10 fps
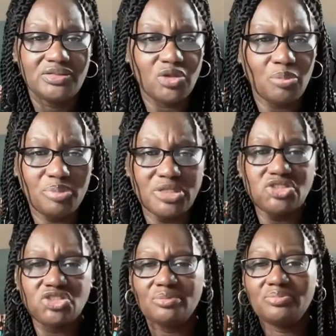your
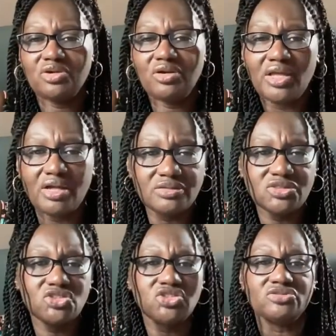bishop, your
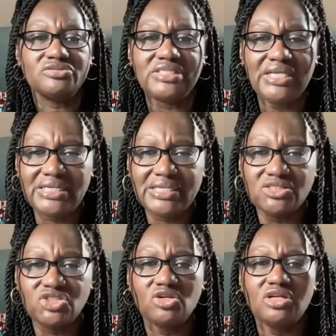elders, your
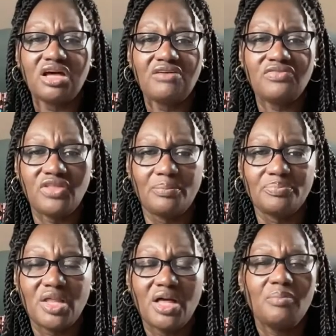deacons, you love them,
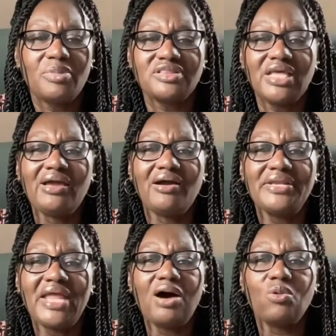but they
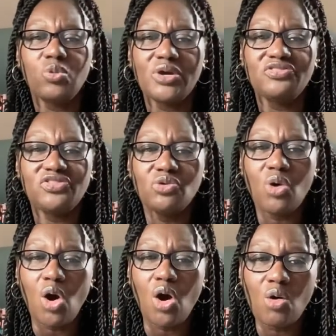are not with
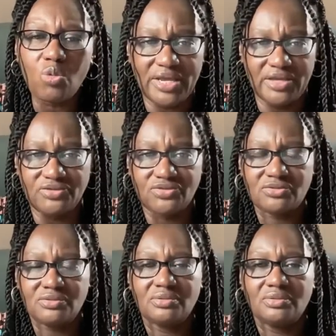you
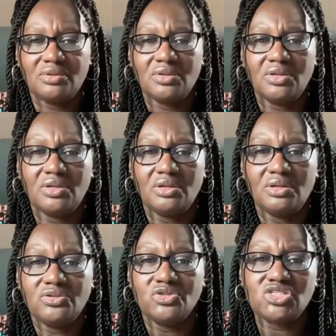always.
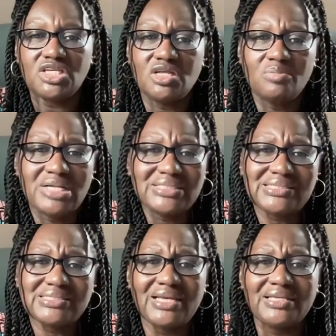You see them on
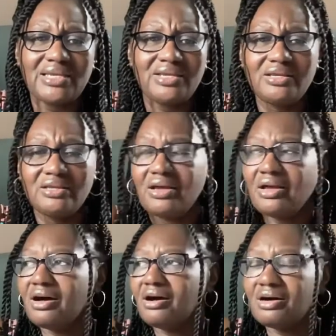Sunday,
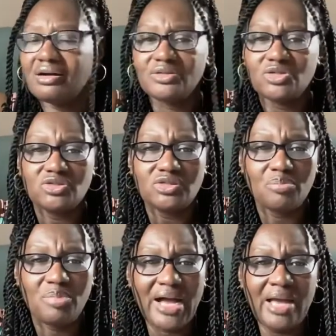uh,
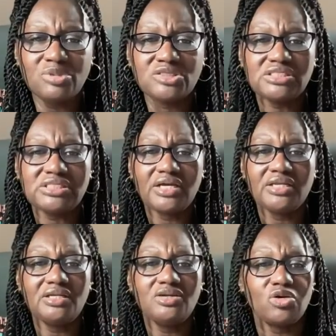your Bible
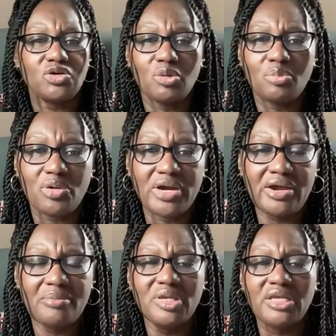study, or your
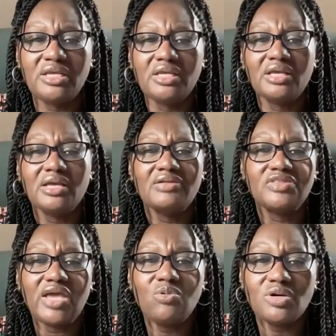prayer meeting.
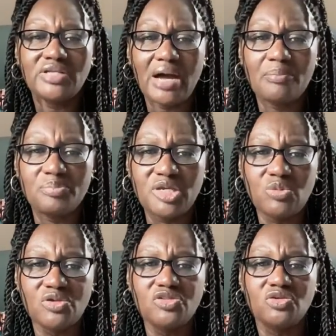They will not be
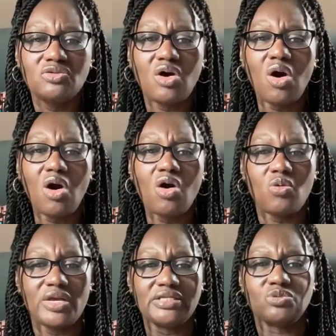with you
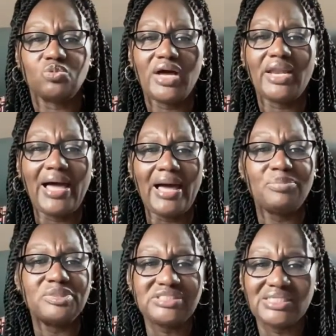always. What
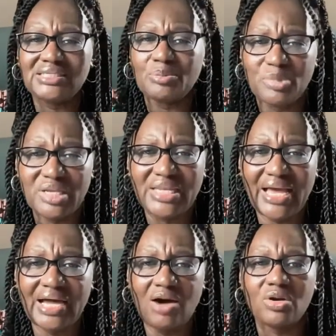happens in the
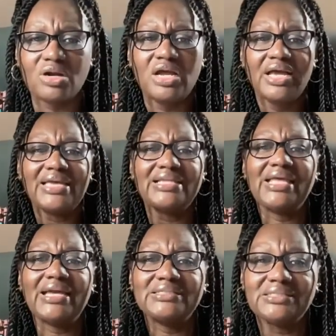midnight hour,
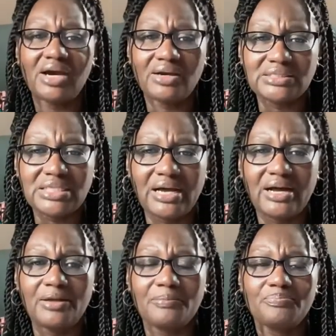in that dark
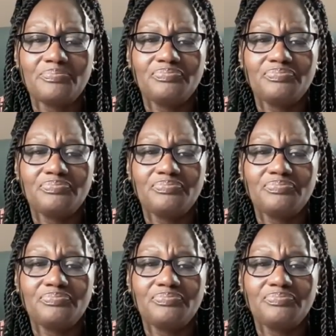time,